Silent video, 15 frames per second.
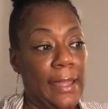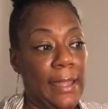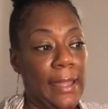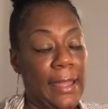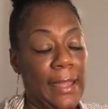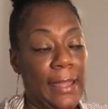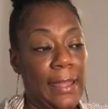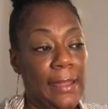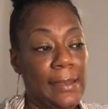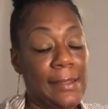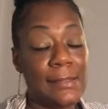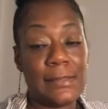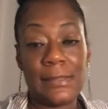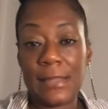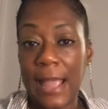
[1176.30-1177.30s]
And
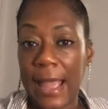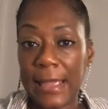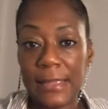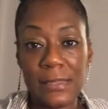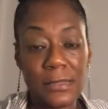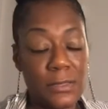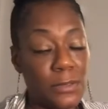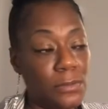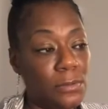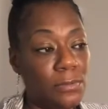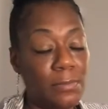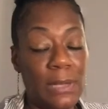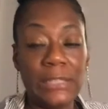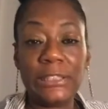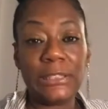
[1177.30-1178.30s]
it's not until
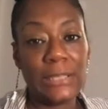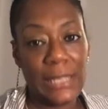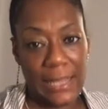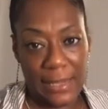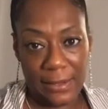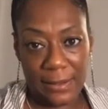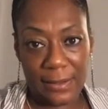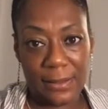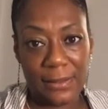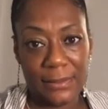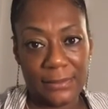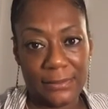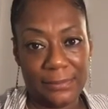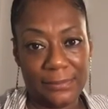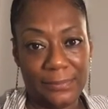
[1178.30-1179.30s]
much later
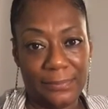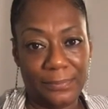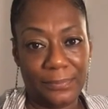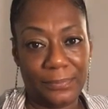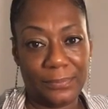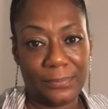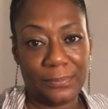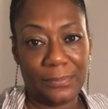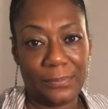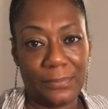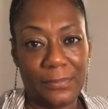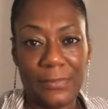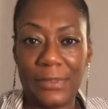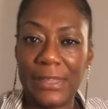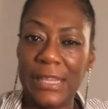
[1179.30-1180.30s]

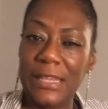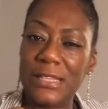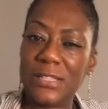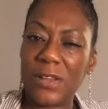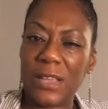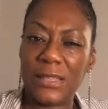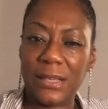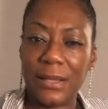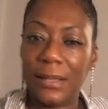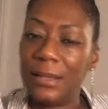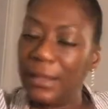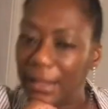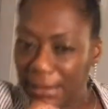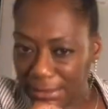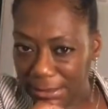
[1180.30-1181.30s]
things start to
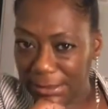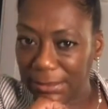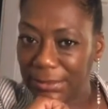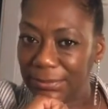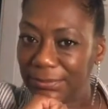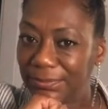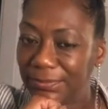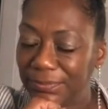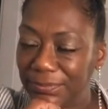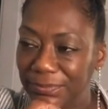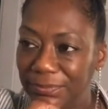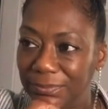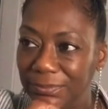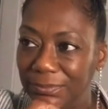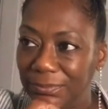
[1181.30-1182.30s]
click.
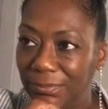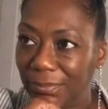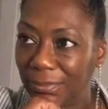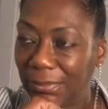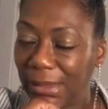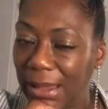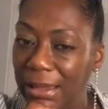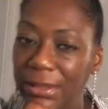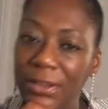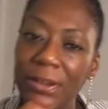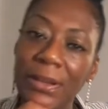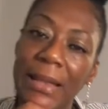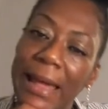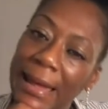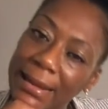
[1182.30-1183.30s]
And you're
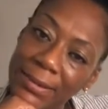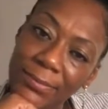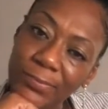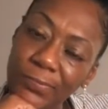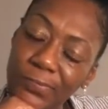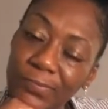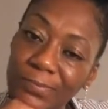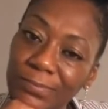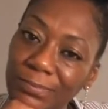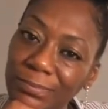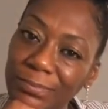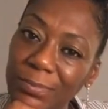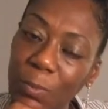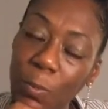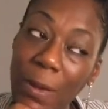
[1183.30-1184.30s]
like,
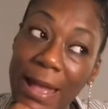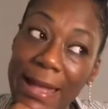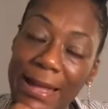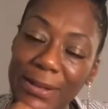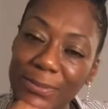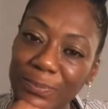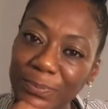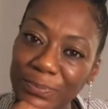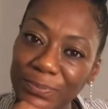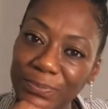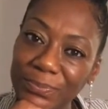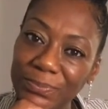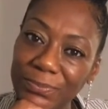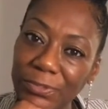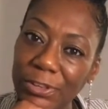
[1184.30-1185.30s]
wow,
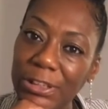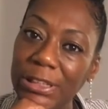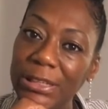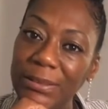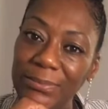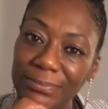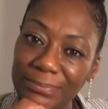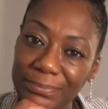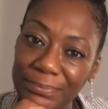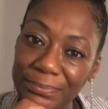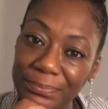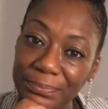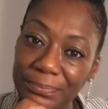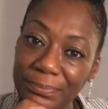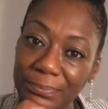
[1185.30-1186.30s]
really?
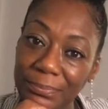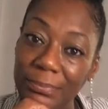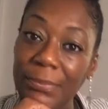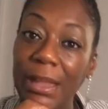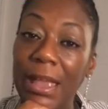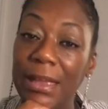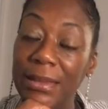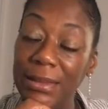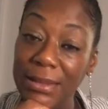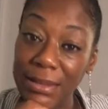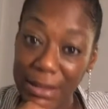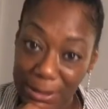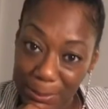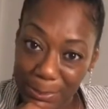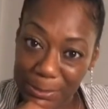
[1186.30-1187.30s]

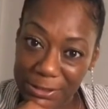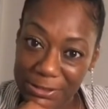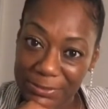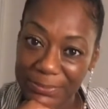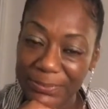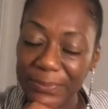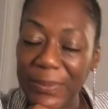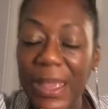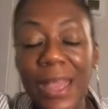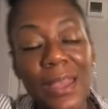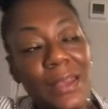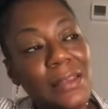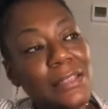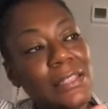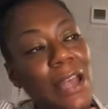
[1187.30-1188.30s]
Yep.
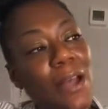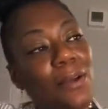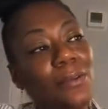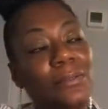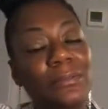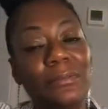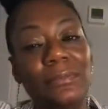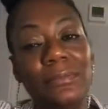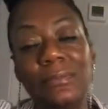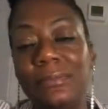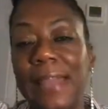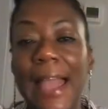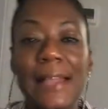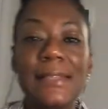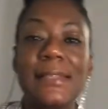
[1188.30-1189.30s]
So
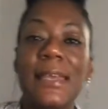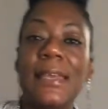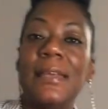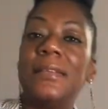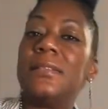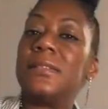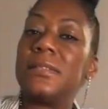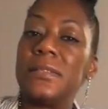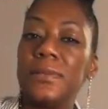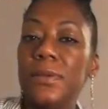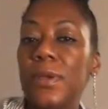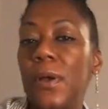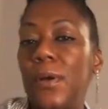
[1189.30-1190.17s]
that's it. Just, that's